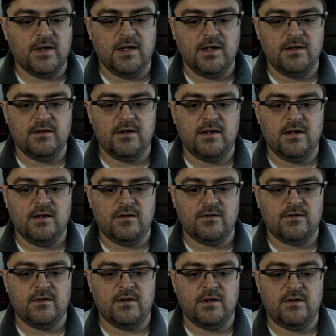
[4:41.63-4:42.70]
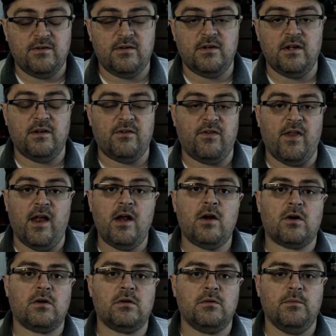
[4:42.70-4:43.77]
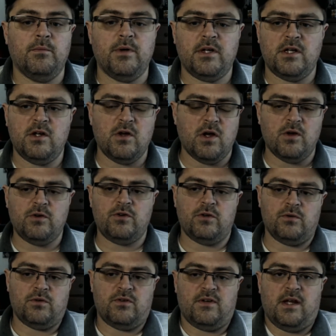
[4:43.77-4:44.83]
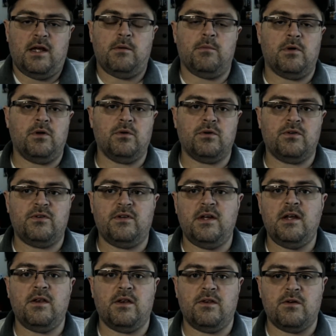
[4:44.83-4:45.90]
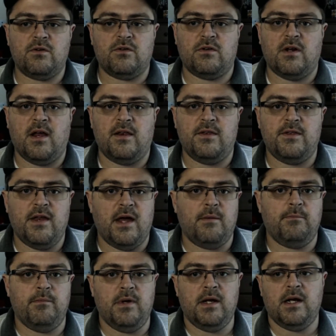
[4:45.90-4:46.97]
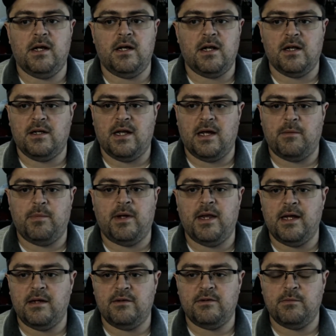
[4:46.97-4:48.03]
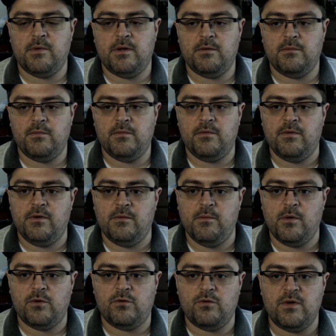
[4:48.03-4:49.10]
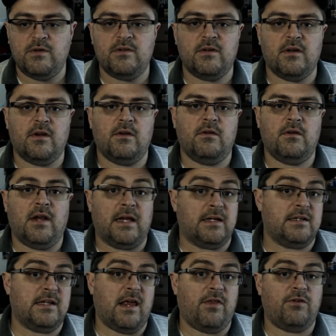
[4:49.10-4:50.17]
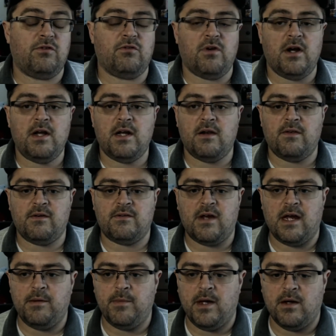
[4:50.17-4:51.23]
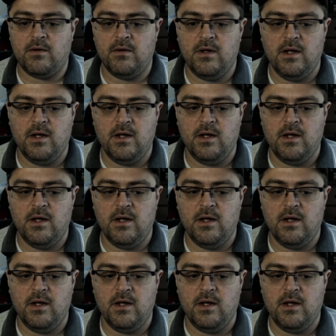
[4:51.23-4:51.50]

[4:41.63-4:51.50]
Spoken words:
is there, but you go to Steam and you'll see that there's not that many. Not like playing some of the most recent, like Death Stranding that's came out.